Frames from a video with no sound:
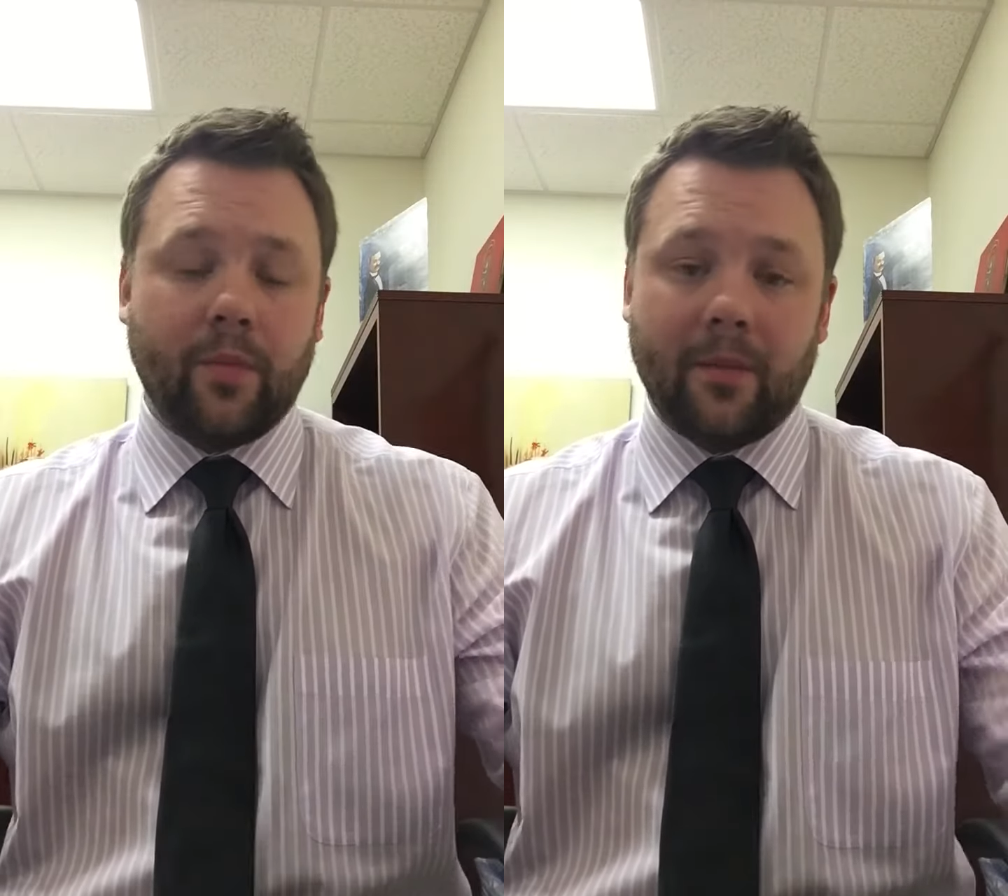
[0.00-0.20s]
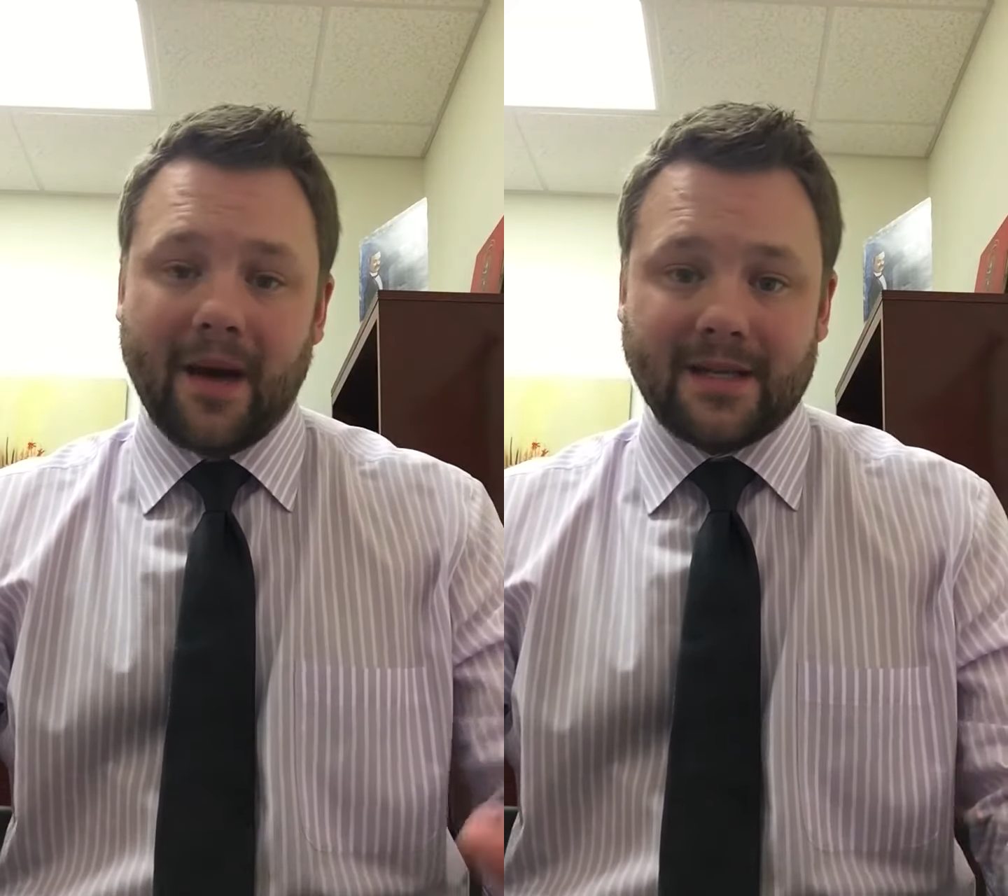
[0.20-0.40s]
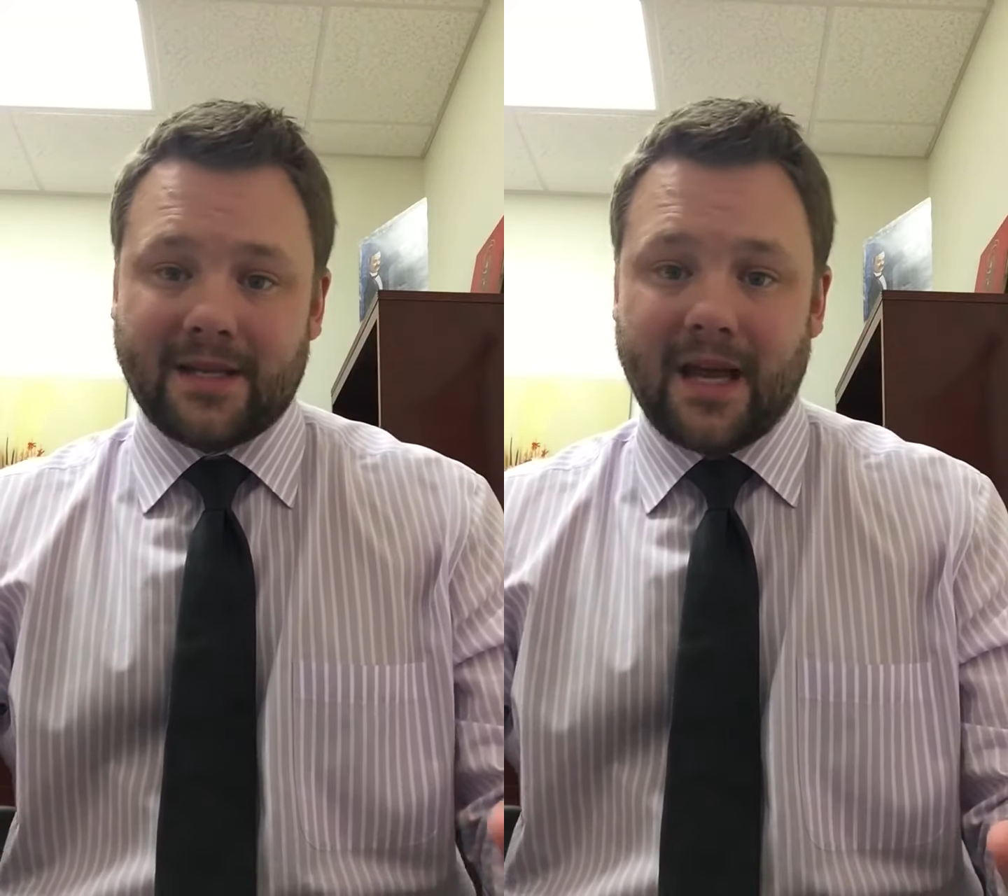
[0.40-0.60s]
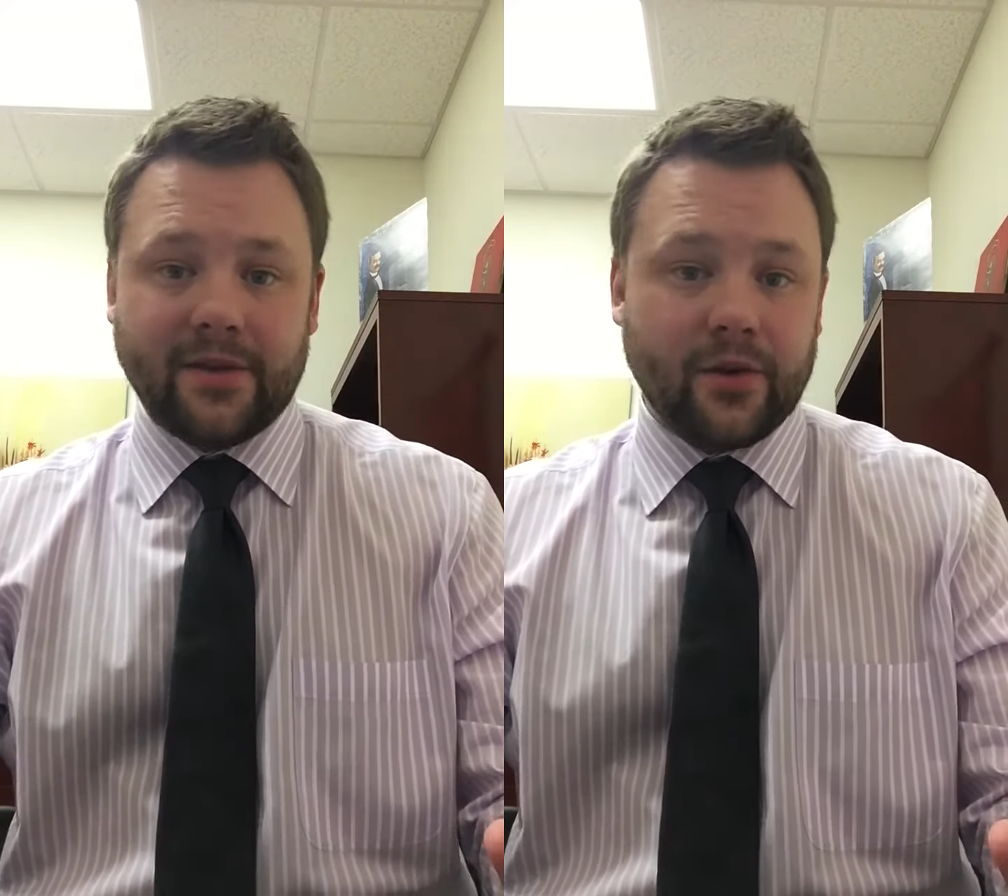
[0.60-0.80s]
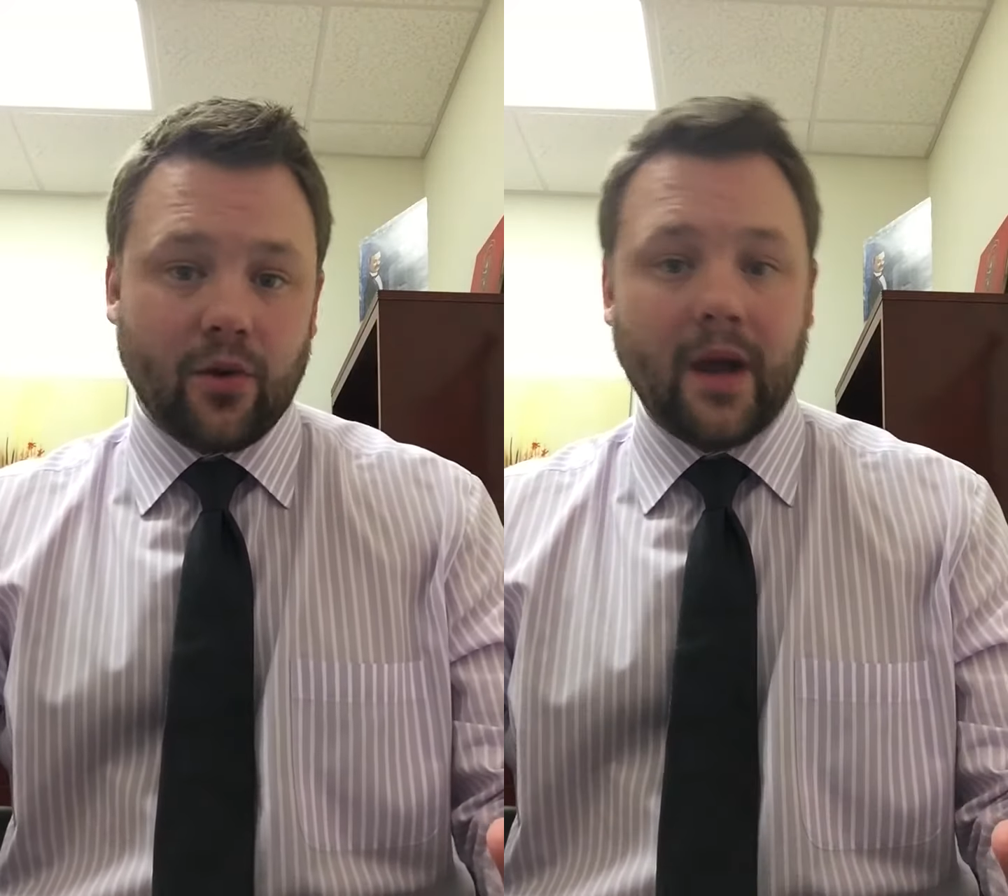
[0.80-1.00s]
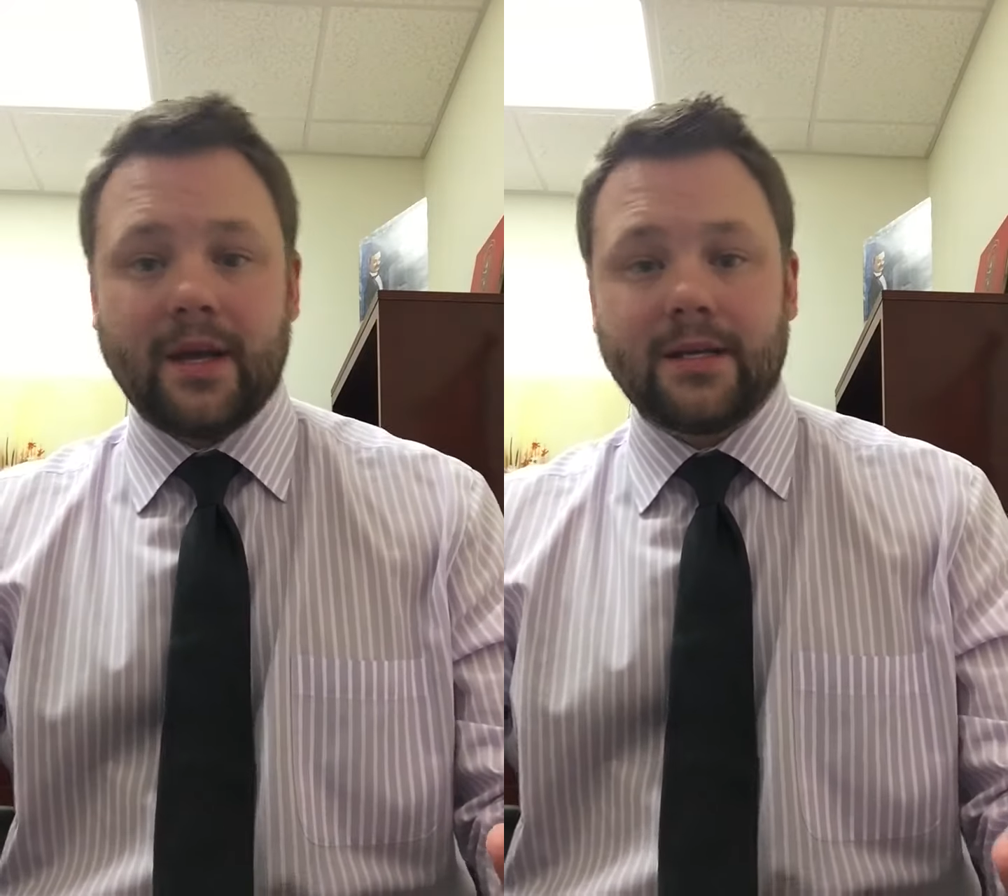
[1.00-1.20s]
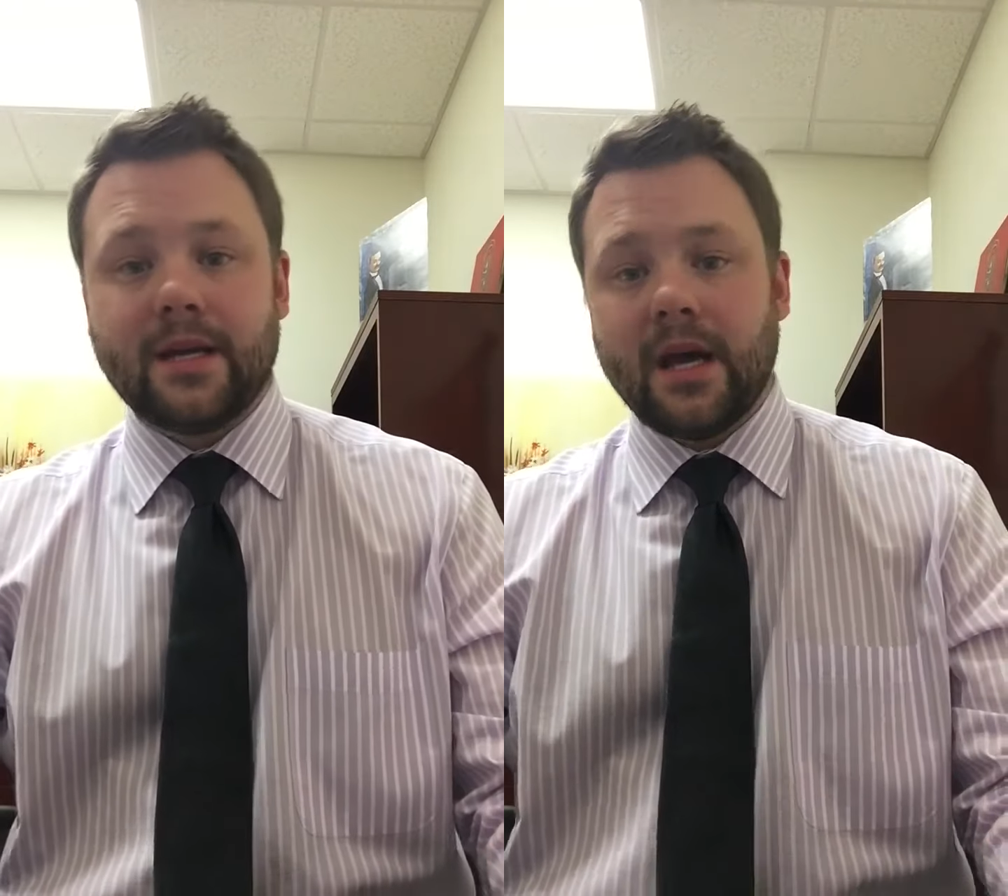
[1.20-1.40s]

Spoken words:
on my side to grade it.